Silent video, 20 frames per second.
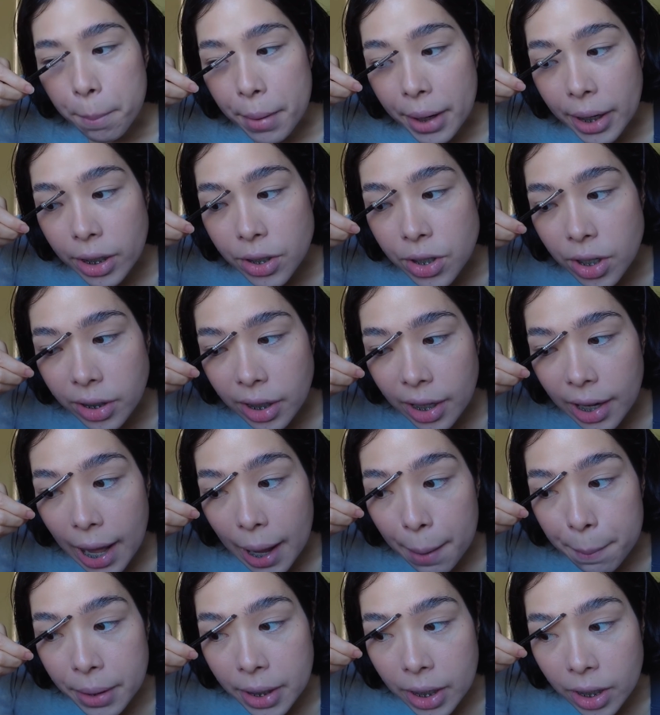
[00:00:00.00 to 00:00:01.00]
Para siyang
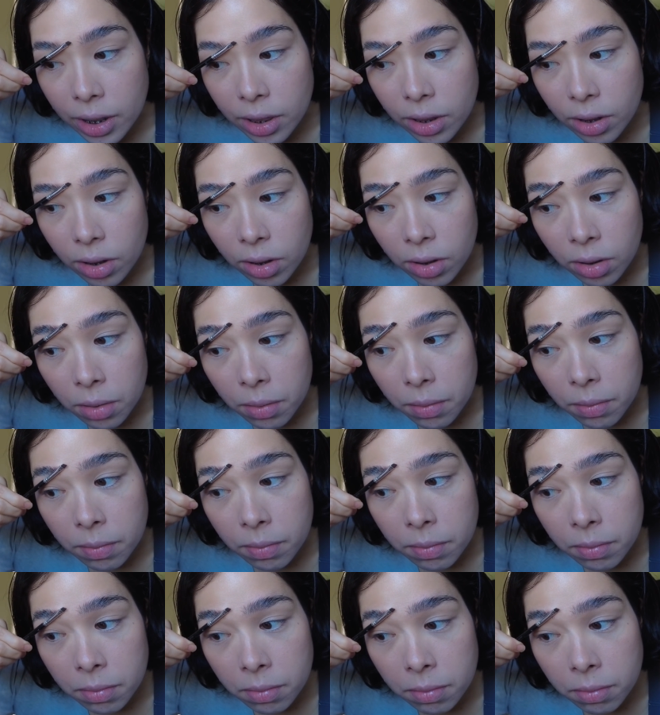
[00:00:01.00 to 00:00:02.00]
nilaminate. Oh.
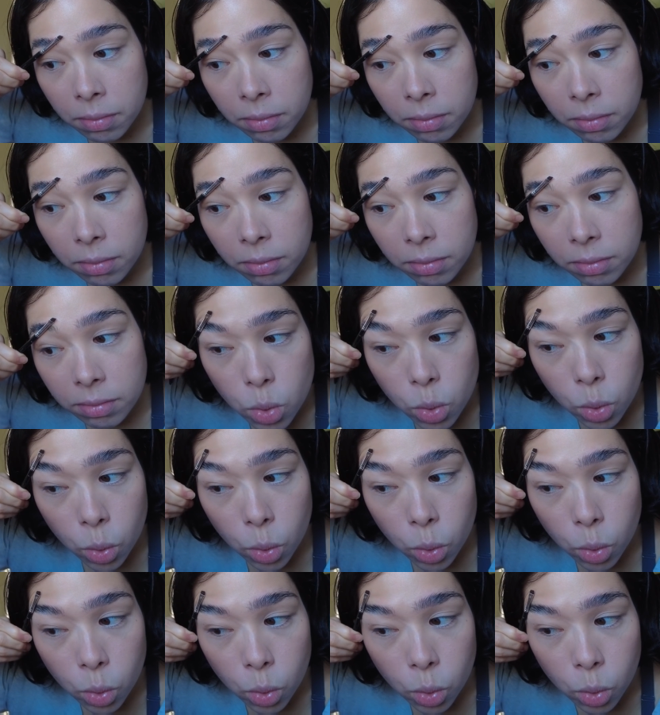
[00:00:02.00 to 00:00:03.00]

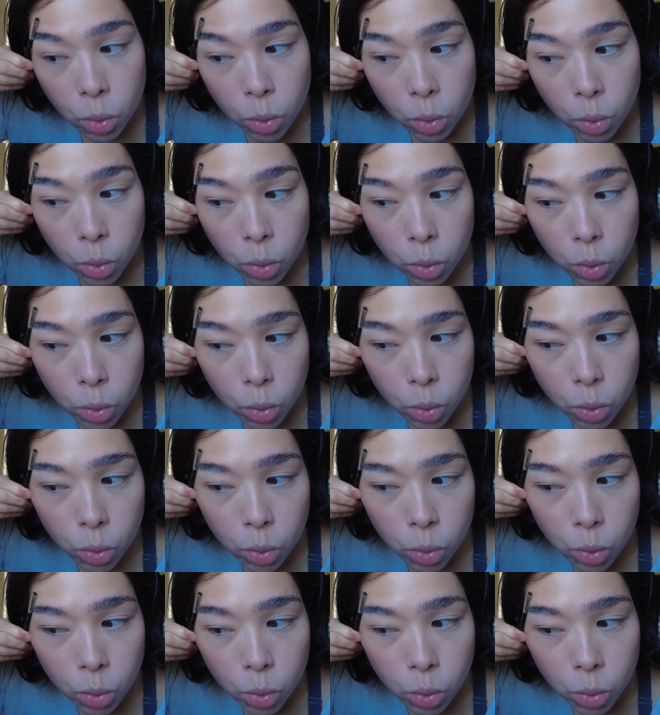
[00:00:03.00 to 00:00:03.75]
Ooh.